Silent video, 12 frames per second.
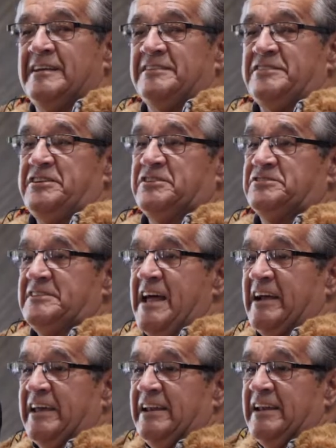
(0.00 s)
She just
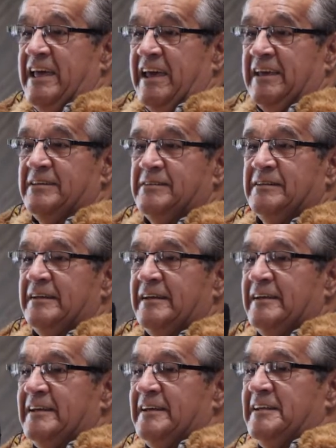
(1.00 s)
snuck in there.
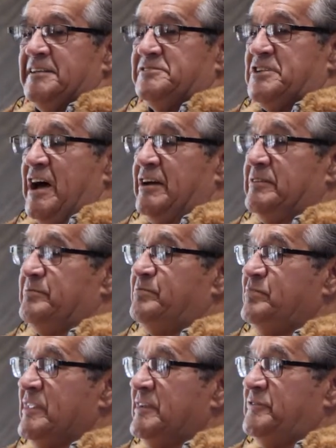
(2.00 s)
So,
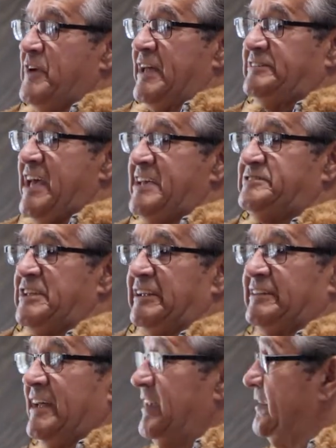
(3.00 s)
fantastic
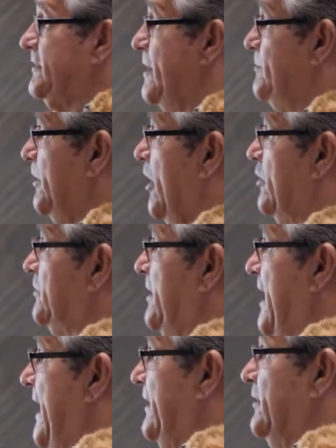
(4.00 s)
to come along
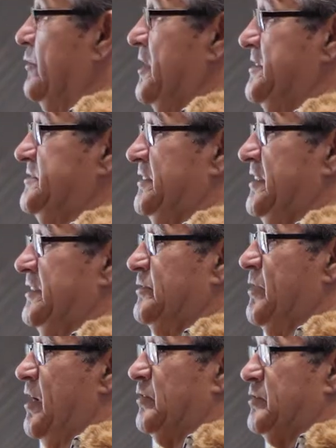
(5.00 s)
today, Louise, and do the
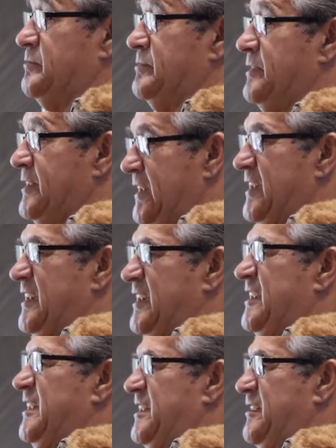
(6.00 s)
welcome.
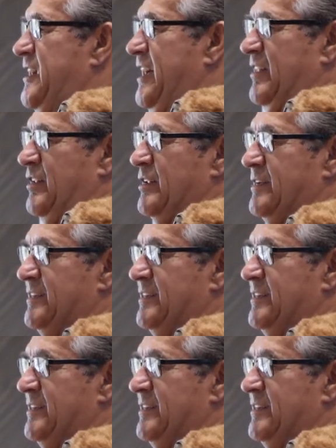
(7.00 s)
Narelle.